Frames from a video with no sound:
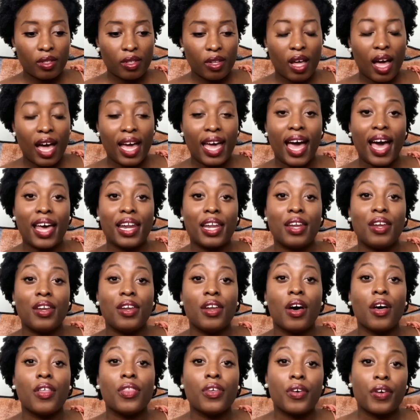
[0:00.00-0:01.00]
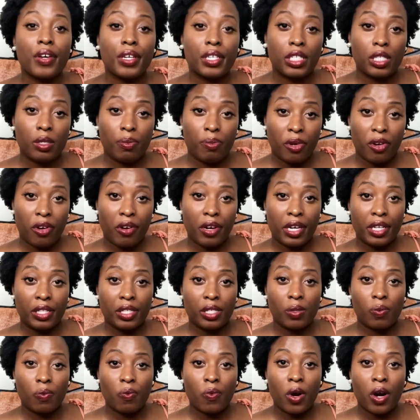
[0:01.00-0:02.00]
had another
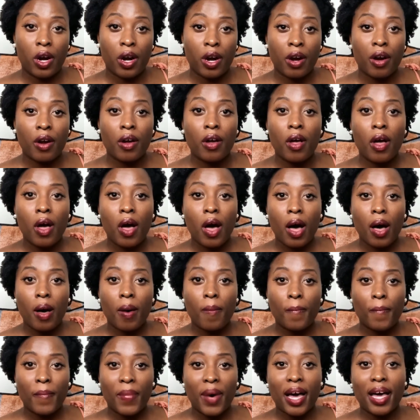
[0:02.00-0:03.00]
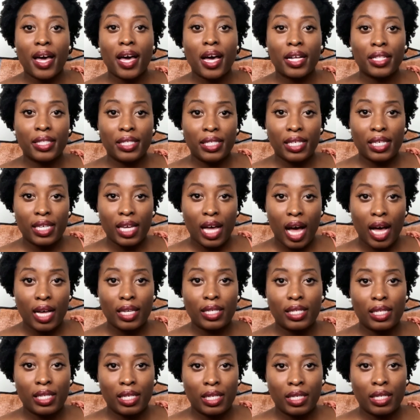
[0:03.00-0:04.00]
experience where my auntie
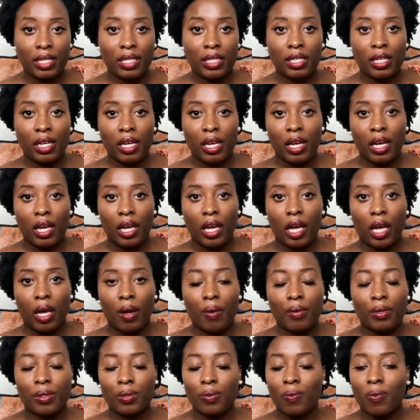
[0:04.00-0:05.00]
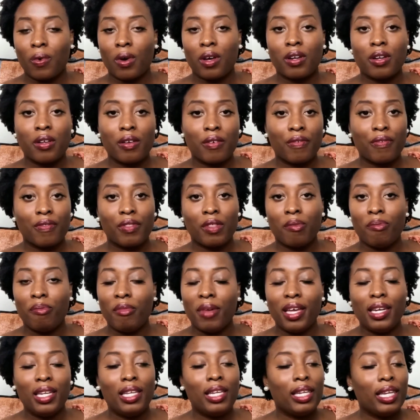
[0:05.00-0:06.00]
Kasich, it was one of the
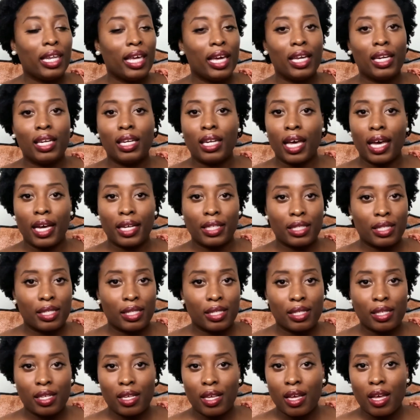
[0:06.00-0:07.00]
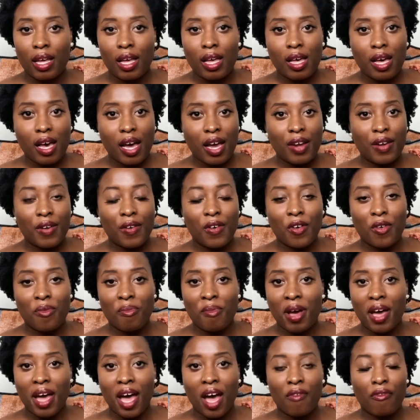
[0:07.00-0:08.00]
many late nights I know
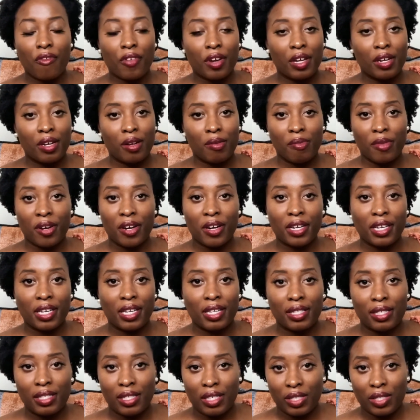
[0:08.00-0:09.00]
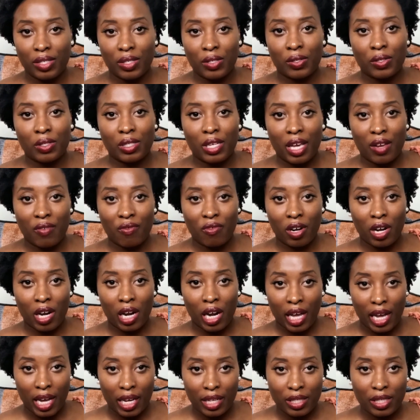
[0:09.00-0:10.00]
my African American sisters can
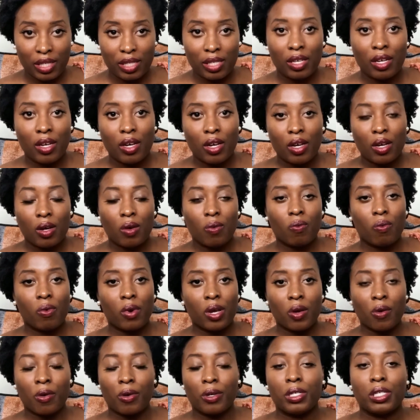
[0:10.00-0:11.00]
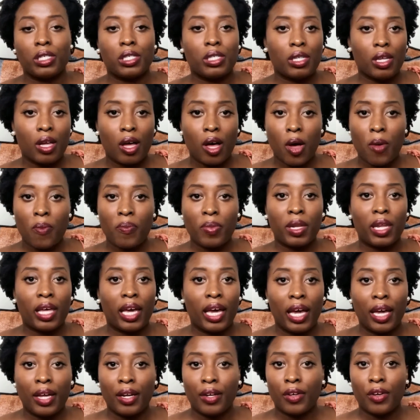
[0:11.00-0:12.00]
relate, where you were just up
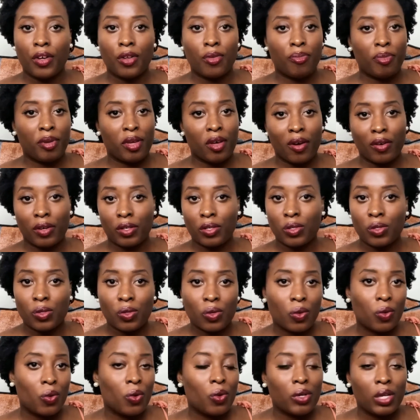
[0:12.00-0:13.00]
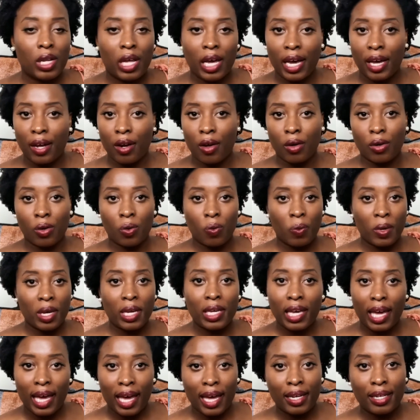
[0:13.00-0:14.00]
late, could be on a school night, on a
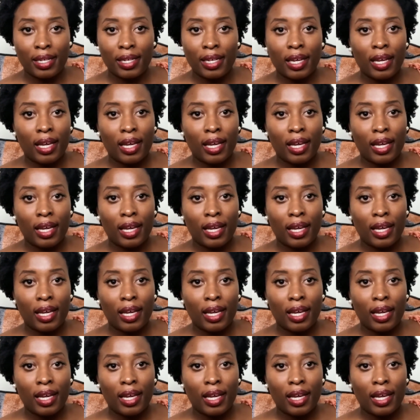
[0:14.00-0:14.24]
weekend,